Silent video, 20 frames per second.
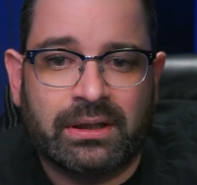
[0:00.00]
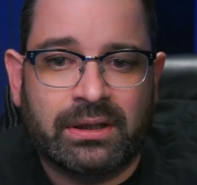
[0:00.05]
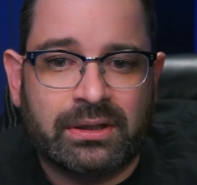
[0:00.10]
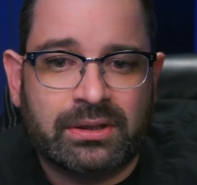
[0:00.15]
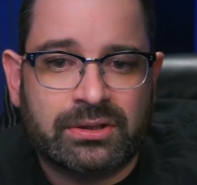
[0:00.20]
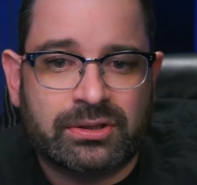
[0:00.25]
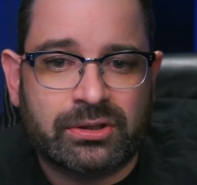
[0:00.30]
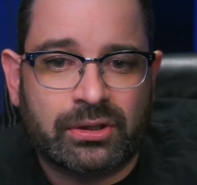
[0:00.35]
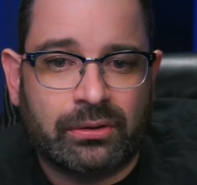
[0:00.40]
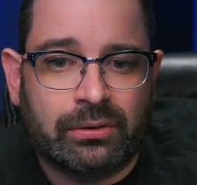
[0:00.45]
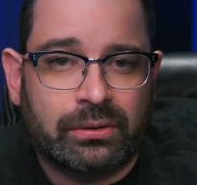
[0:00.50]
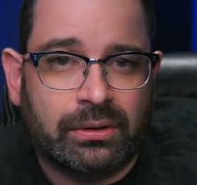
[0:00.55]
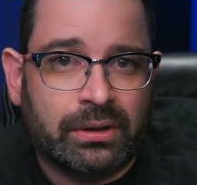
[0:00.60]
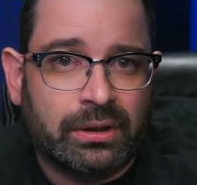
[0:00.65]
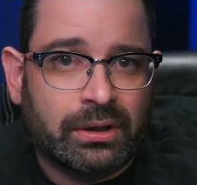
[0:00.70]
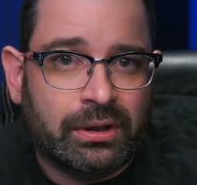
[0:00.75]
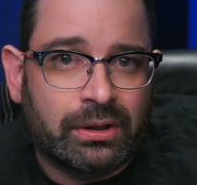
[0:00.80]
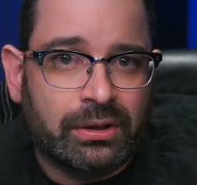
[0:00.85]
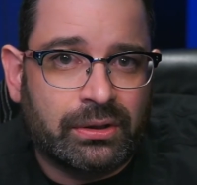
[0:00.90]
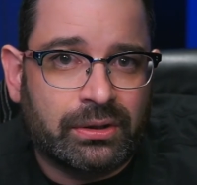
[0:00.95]
So
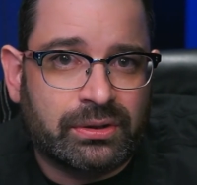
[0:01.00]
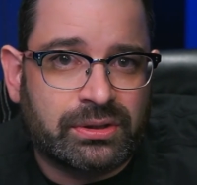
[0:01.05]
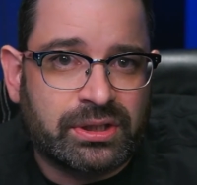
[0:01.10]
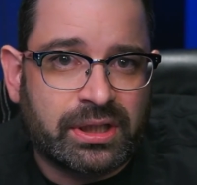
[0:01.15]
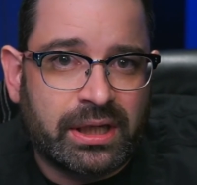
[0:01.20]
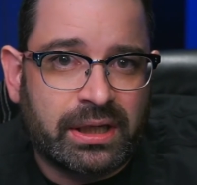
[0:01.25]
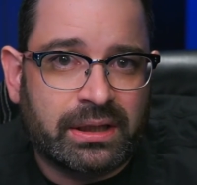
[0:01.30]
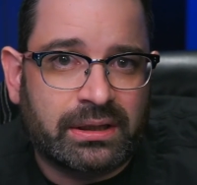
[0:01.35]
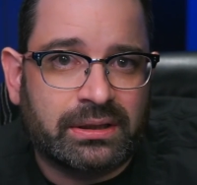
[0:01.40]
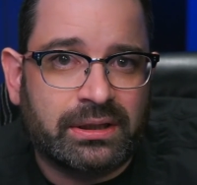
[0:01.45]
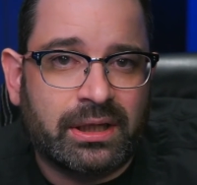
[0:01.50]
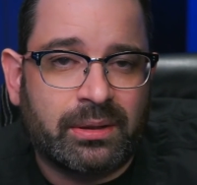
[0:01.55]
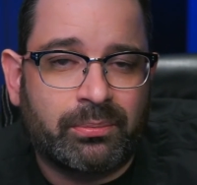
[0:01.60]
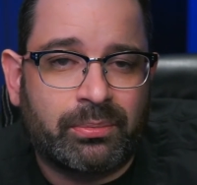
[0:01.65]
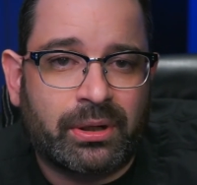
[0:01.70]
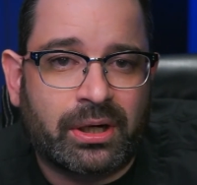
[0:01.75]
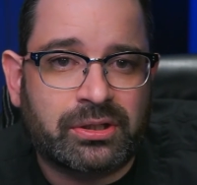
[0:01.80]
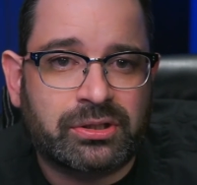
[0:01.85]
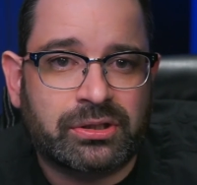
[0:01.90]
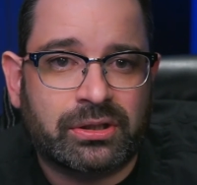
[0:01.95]
you take the
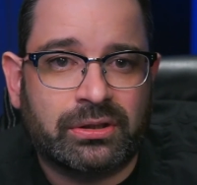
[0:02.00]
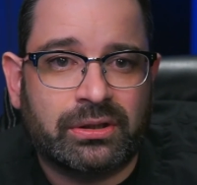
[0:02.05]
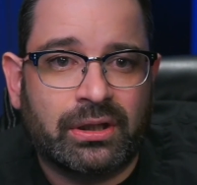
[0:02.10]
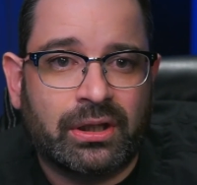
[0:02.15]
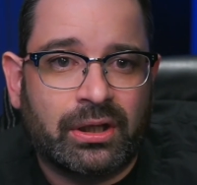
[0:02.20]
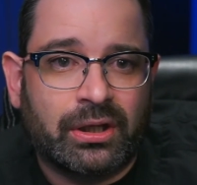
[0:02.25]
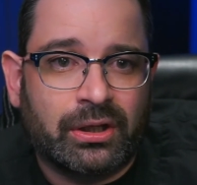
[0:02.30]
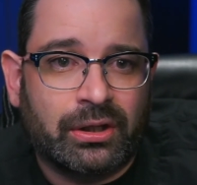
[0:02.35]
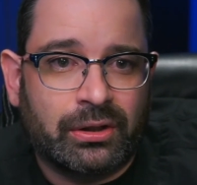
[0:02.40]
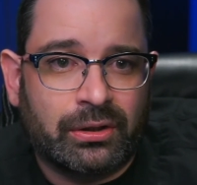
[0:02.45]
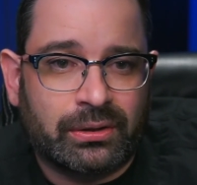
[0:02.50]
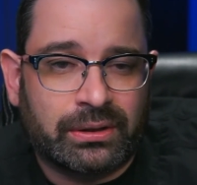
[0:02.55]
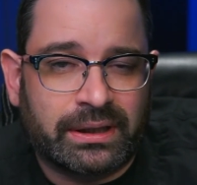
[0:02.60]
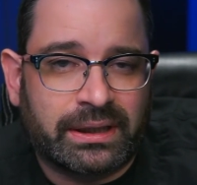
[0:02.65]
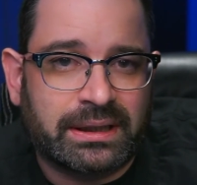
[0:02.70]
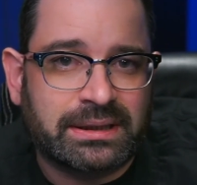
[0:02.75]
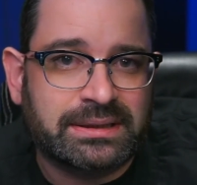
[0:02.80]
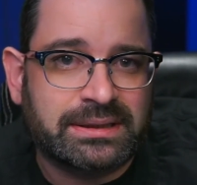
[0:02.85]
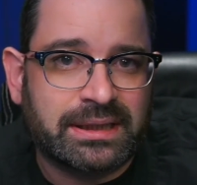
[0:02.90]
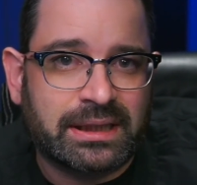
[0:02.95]
impression, you let
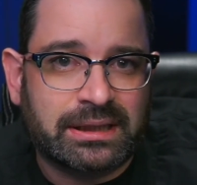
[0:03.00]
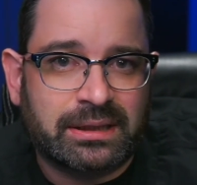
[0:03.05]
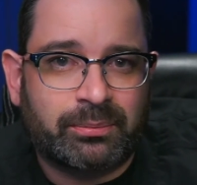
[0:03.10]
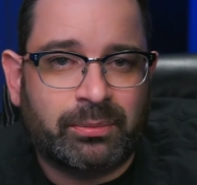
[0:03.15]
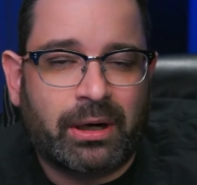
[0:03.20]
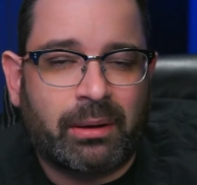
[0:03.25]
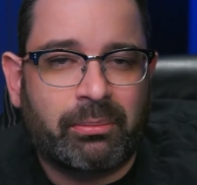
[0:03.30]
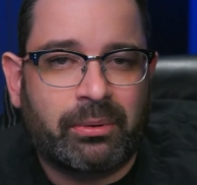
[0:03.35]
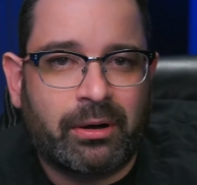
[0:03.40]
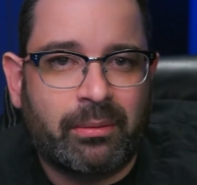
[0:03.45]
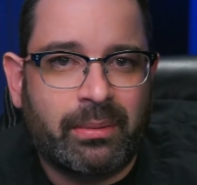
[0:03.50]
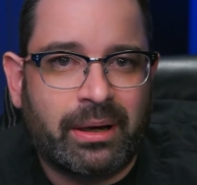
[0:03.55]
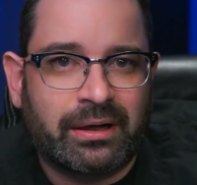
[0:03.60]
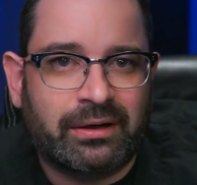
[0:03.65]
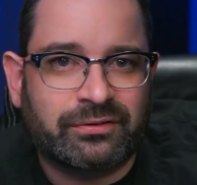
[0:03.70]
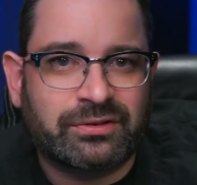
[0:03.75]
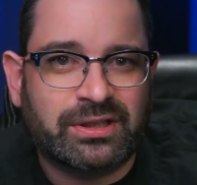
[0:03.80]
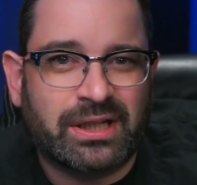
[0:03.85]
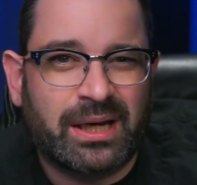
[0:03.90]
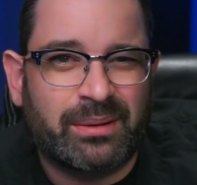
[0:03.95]
it set the proper amount
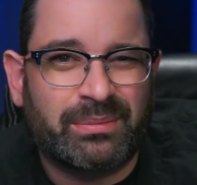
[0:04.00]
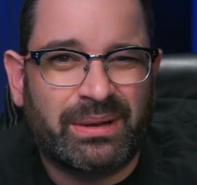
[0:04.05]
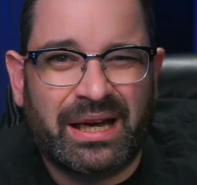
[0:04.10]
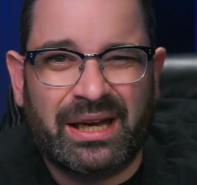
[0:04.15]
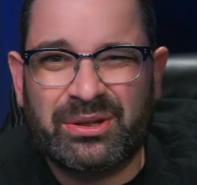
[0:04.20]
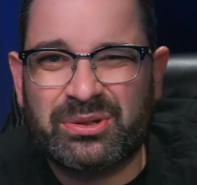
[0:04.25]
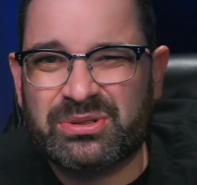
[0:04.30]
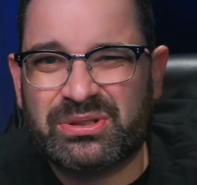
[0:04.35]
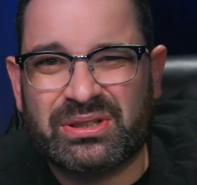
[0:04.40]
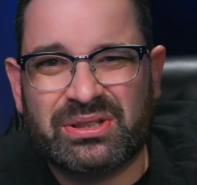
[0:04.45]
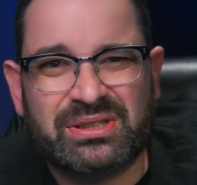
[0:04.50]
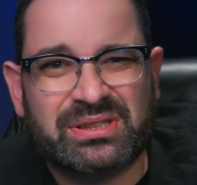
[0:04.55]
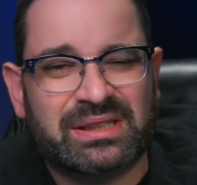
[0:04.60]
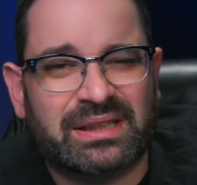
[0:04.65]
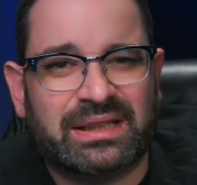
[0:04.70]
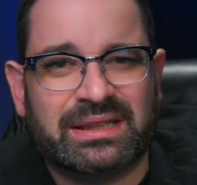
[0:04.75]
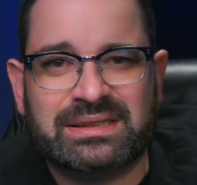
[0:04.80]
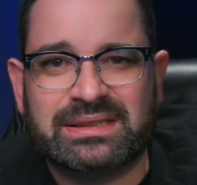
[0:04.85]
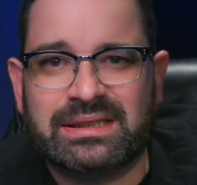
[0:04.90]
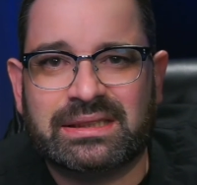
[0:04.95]
of time. I usually just let
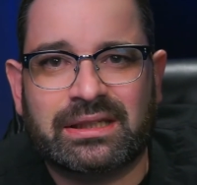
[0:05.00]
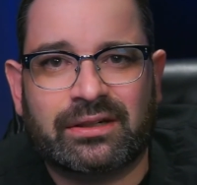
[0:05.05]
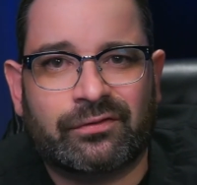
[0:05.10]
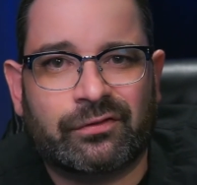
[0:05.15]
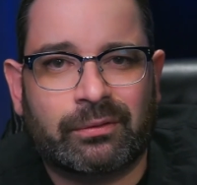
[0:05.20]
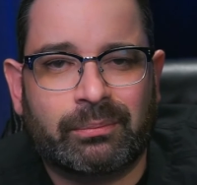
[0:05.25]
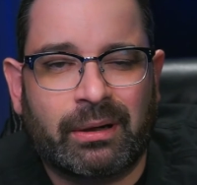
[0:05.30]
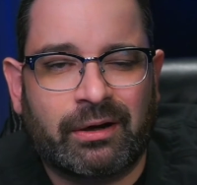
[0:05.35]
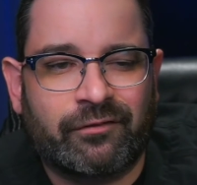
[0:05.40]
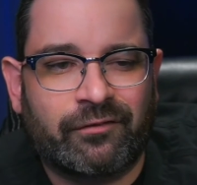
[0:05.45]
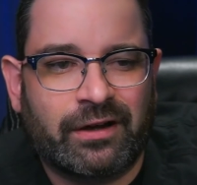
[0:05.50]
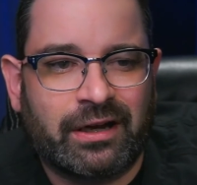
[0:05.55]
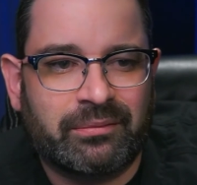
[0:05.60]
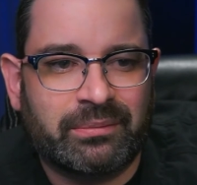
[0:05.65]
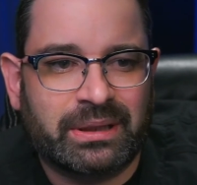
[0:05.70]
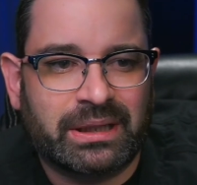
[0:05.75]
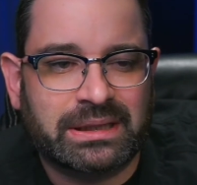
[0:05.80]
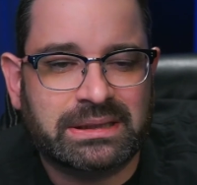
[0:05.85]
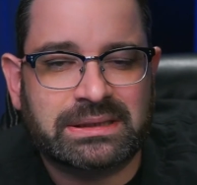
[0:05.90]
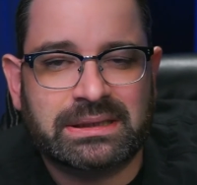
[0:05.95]
it sit there for about 5
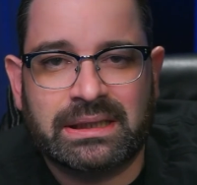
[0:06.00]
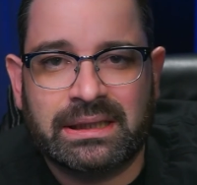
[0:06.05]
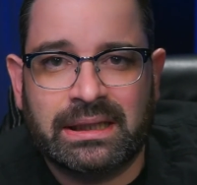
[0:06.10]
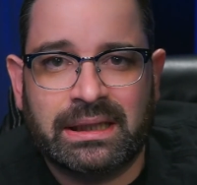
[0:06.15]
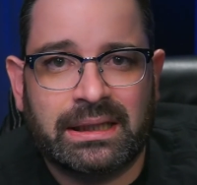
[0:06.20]
minutes.